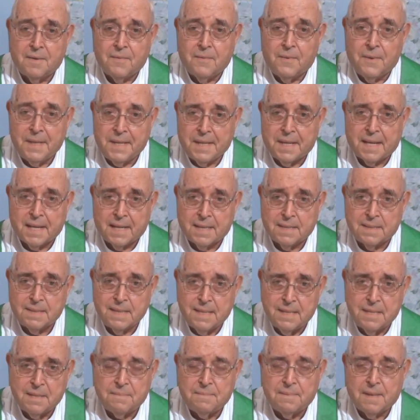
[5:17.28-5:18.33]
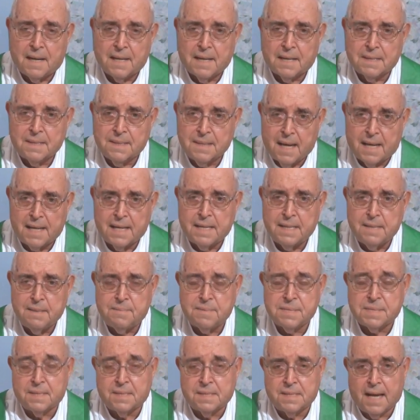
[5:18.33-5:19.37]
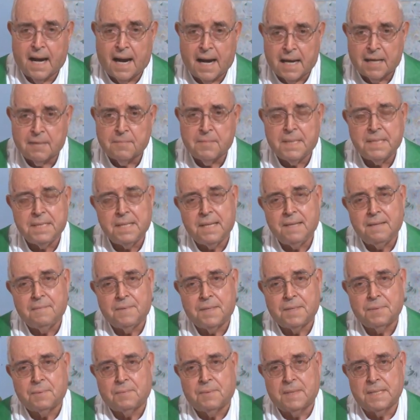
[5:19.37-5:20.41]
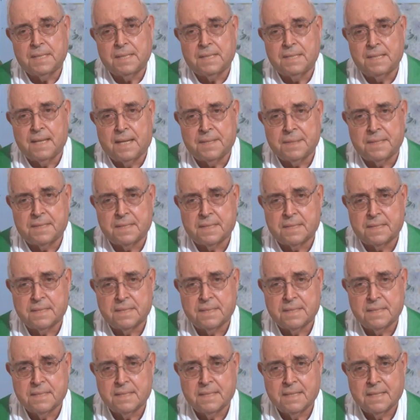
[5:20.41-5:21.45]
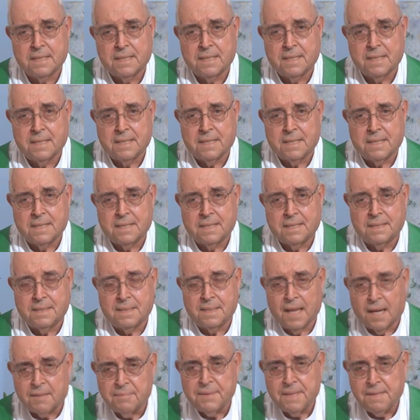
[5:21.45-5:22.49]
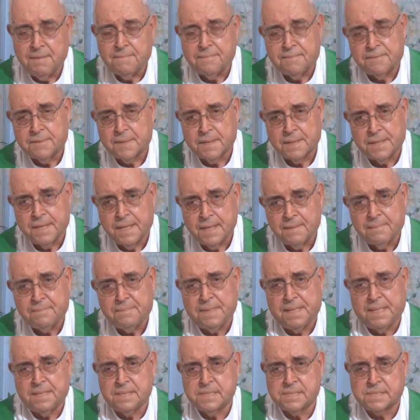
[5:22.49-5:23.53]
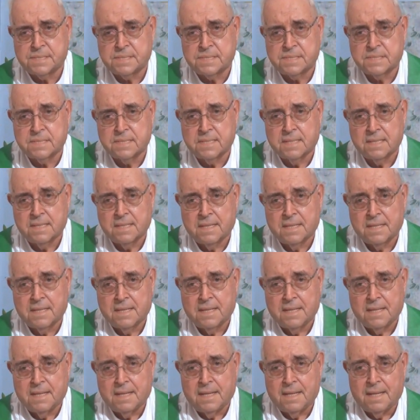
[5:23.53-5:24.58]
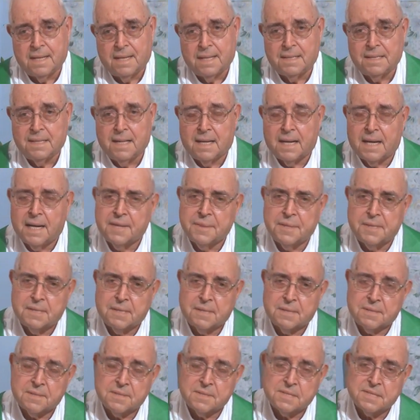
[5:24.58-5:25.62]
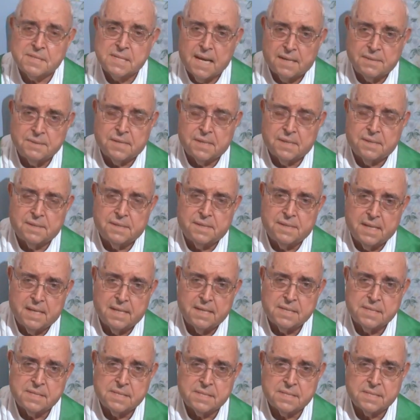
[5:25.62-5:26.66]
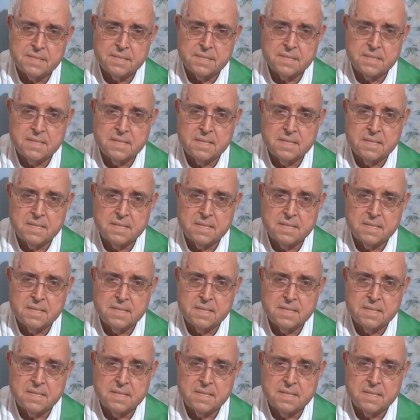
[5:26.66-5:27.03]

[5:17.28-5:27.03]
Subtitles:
we can live our lives in harmony with one another, loving forgiveness, in other-centeredness.